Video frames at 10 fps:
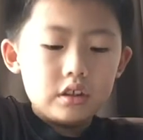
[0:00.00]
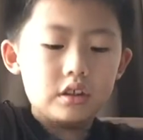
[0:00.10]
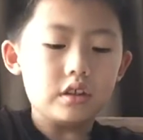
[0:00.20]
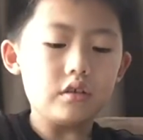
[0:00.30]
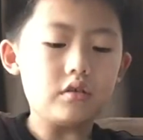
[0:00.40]

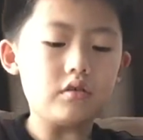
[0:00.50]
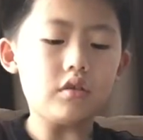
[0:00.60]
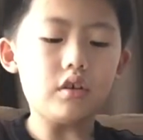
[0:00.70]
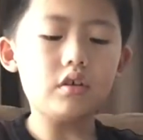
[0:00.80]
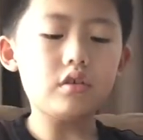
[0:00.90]
then you do the
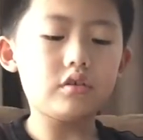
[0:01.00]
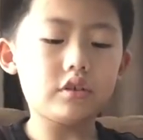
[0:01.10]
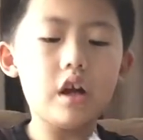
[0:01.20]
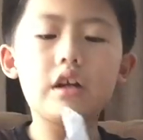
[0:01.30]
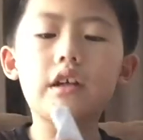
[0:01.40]
other
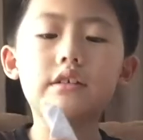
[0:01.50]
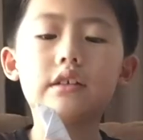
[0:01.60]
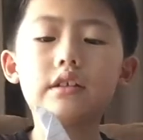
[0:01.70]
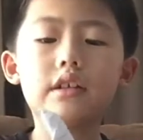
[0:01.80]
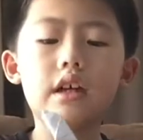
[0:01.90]
side, that's
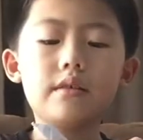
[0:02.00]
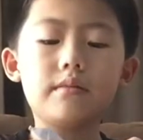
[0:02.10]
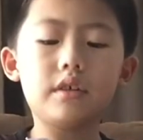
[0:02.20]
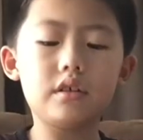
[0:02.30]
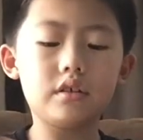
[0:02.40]
the
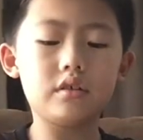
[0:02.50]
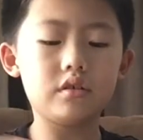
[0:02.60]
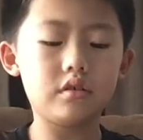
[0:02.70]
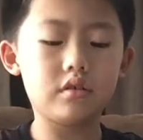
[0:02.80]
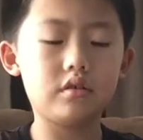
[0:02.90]

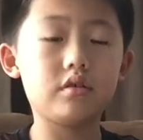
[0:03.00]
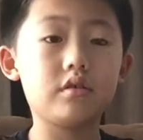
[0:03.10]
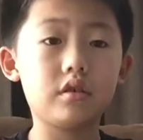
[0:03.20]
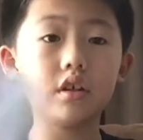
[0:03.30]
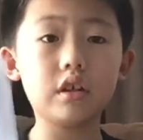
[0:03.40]

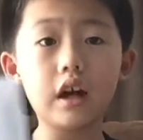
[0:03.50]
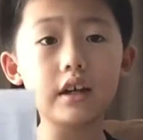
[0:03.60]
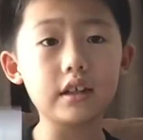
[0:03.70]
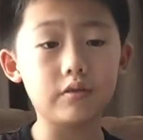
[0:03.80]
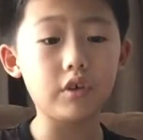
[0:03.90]
same.
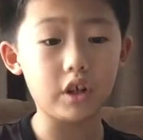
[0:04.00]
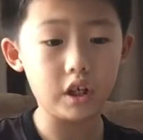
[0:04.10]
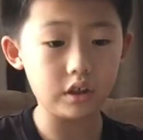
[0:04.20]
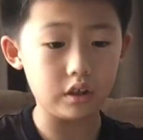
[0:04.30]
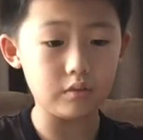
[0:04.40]
We're
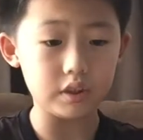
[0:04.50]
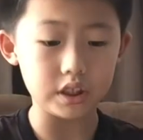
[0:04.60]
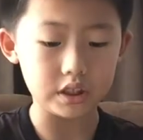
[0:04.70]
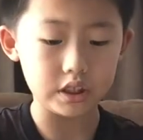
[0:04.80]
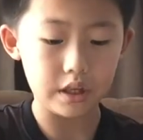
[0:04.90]
not done with
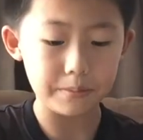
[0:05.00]
this step